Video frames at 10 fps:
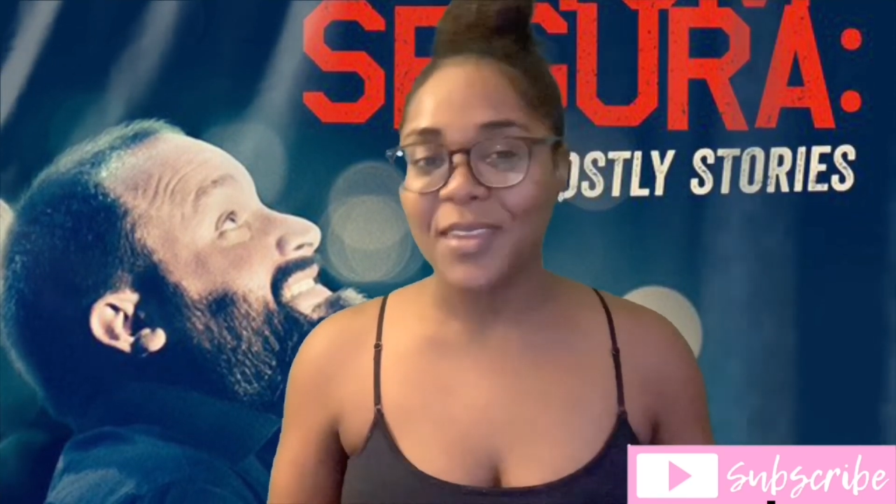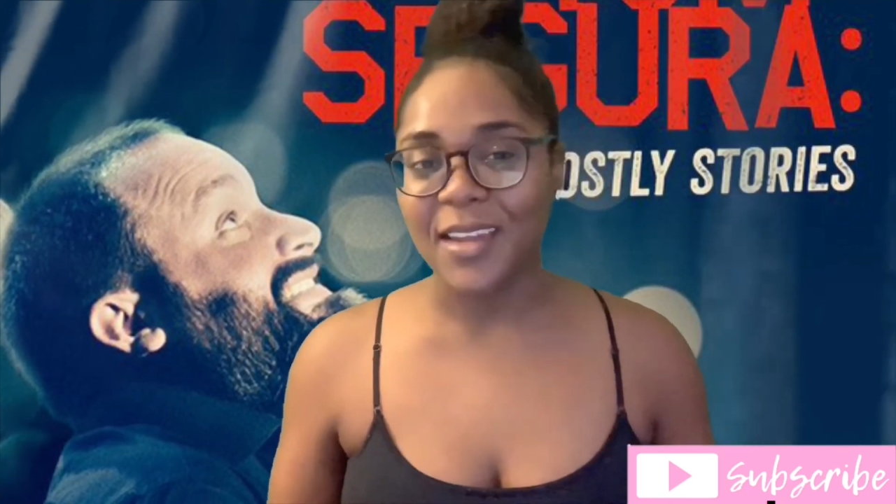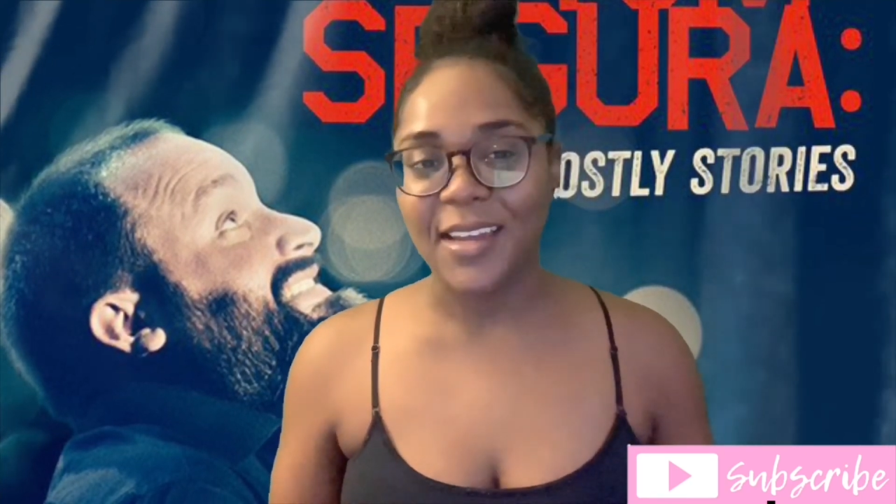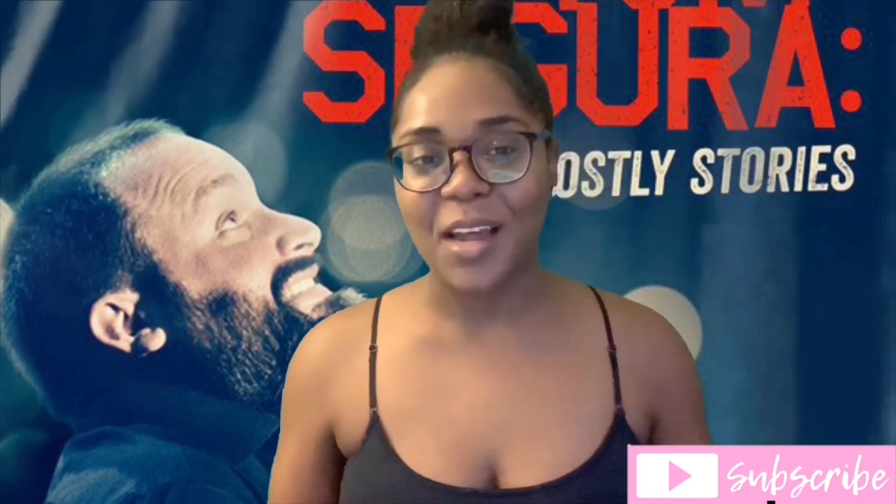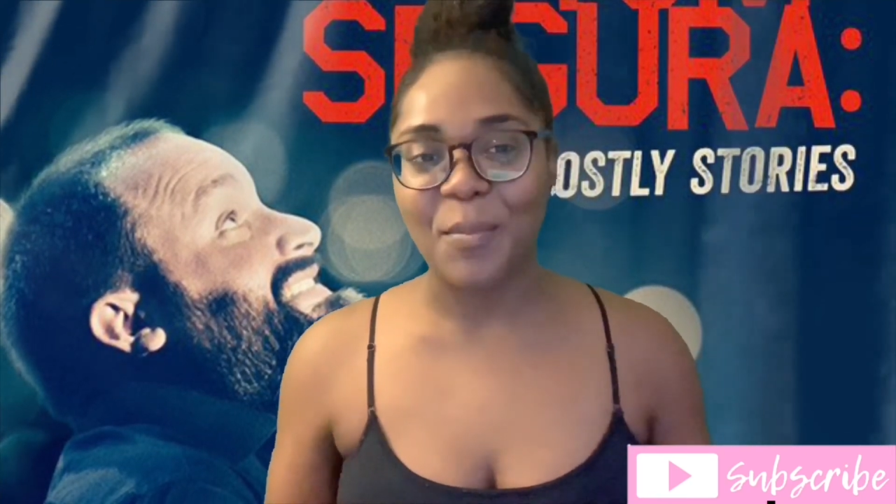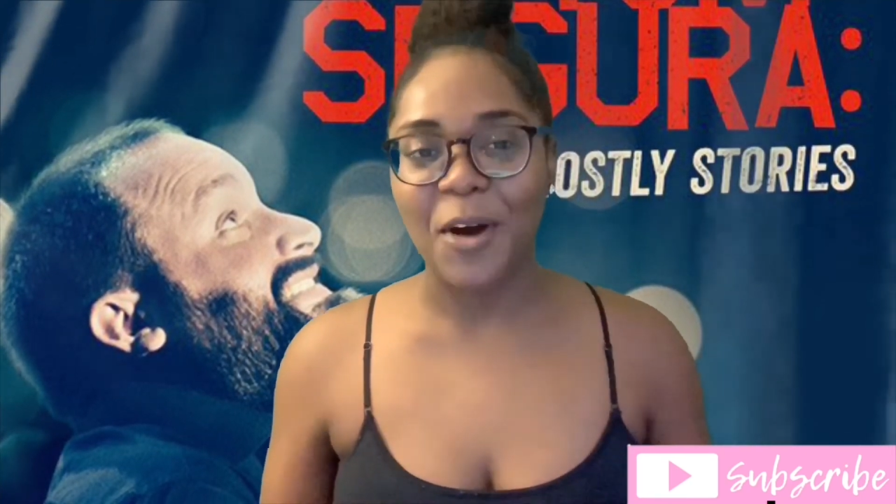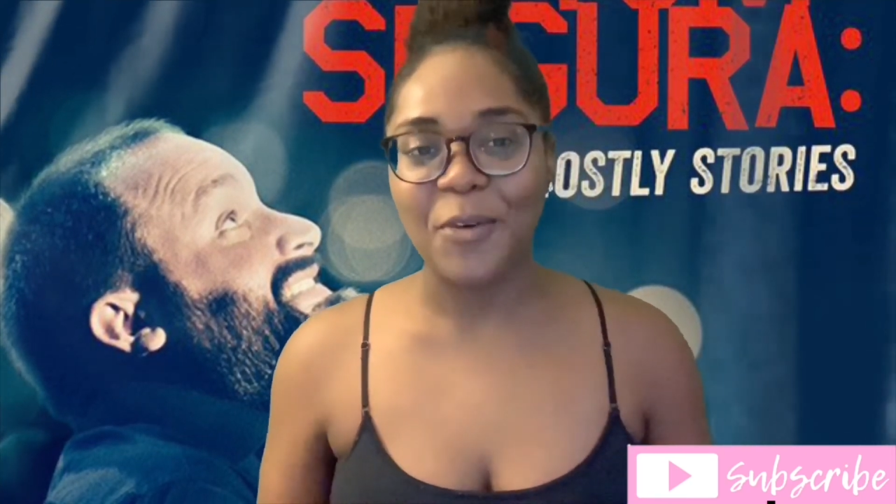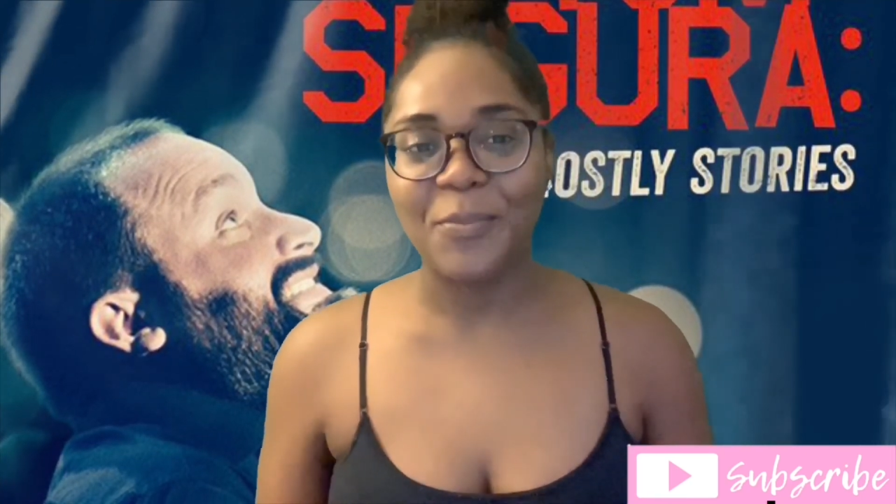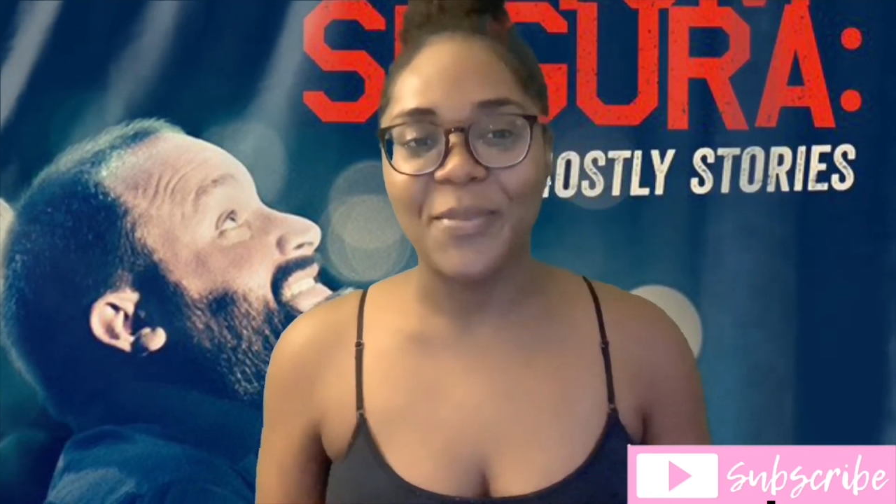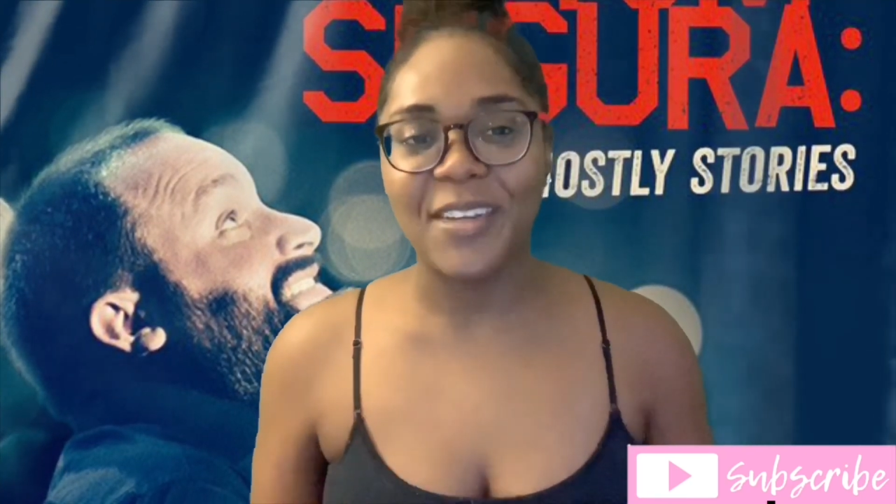and I'm out.
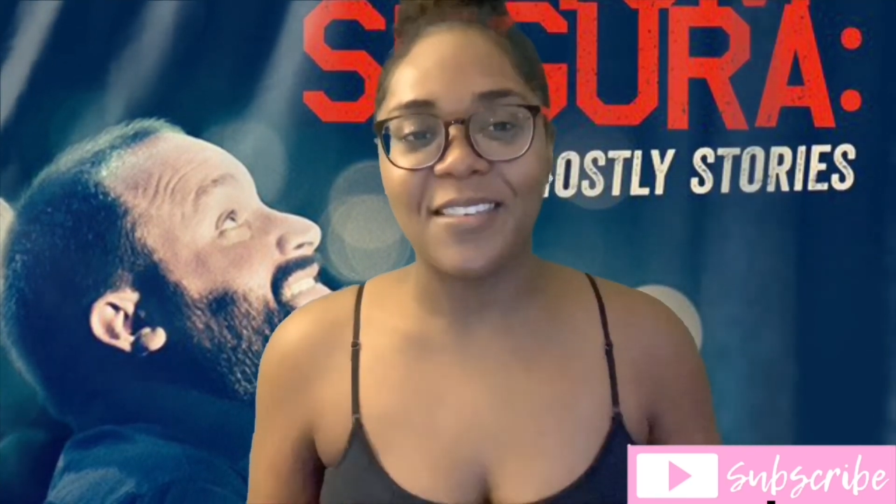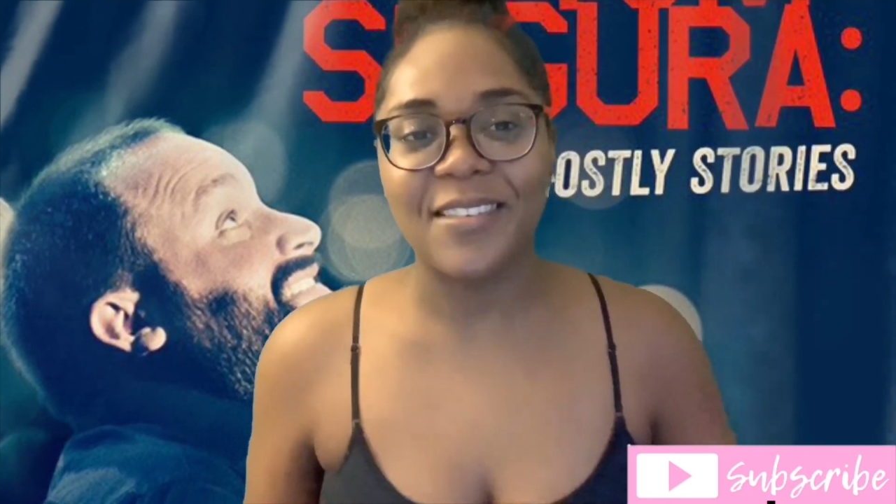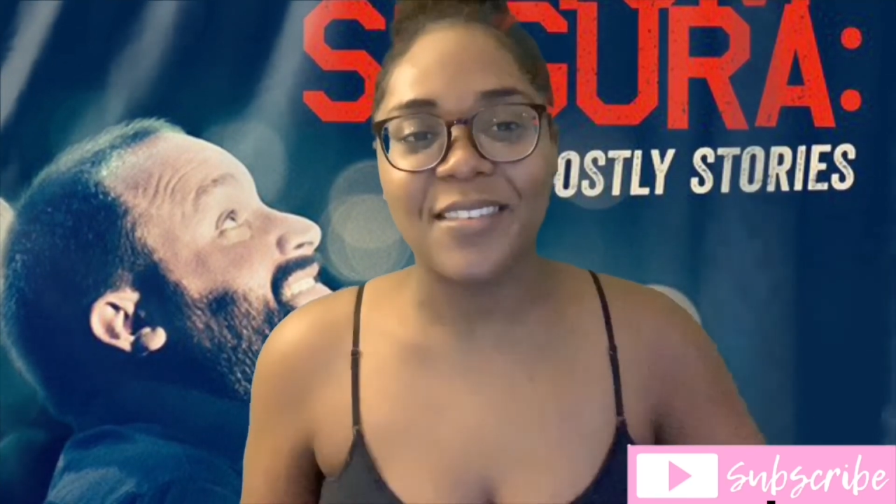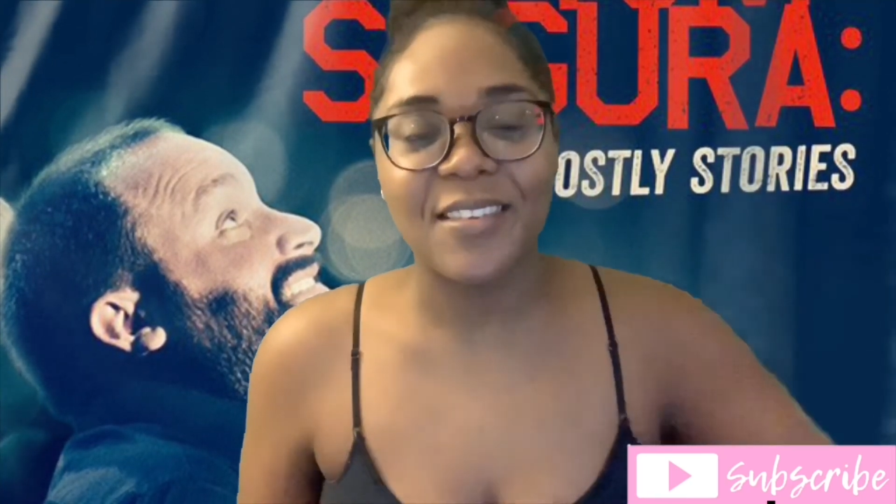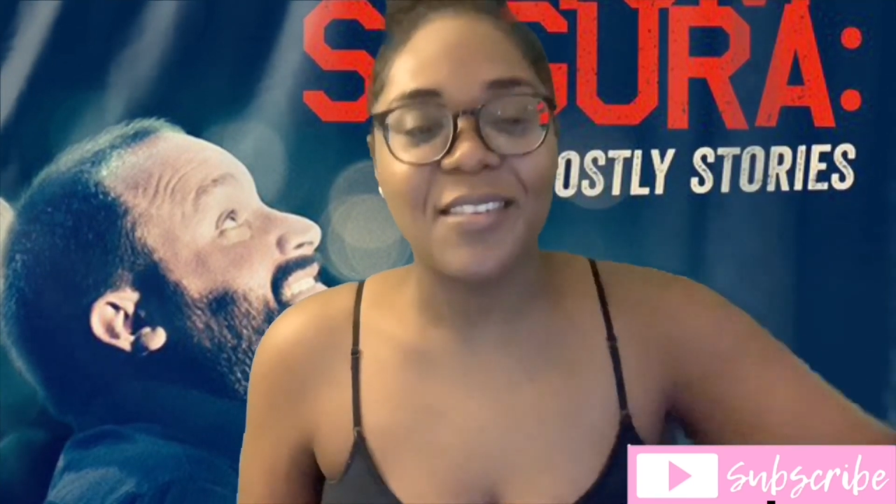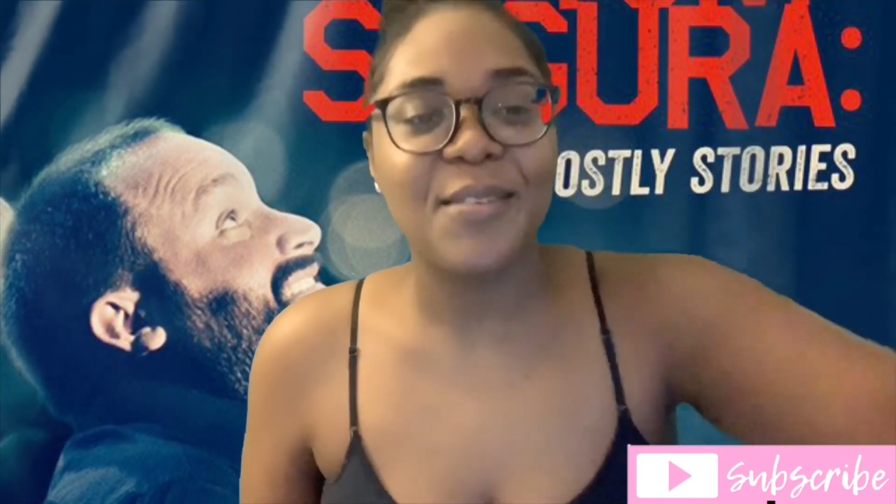Peace.